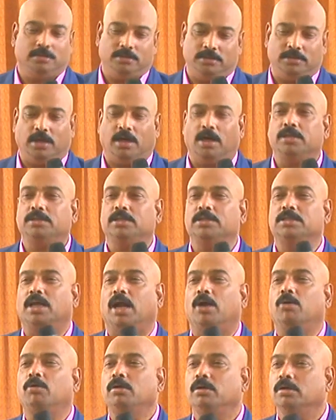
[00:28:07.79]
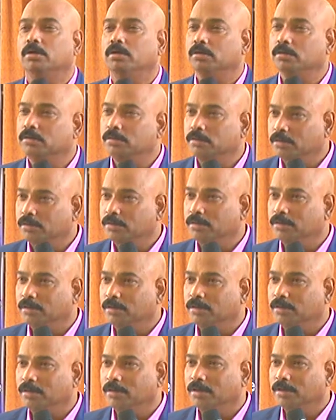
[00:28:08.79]
the earth is round.
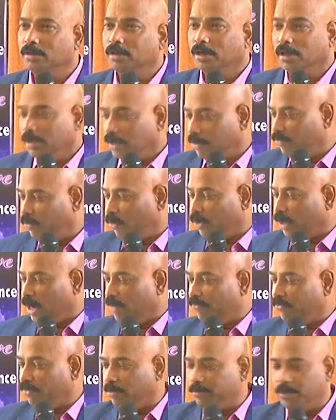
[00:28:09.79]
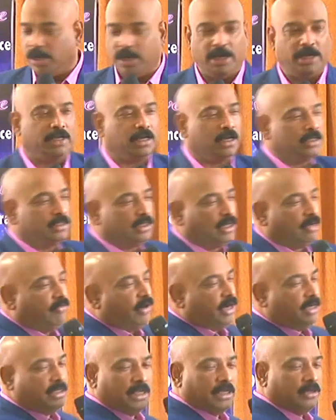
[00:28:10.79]
If you run from here, he turns and
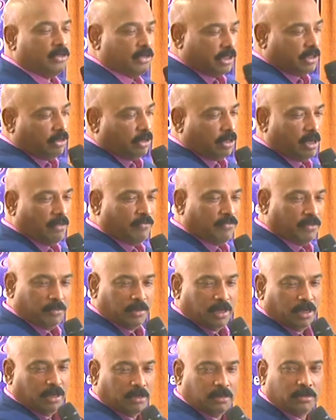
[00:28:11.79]
waits. You know he's going to come from here.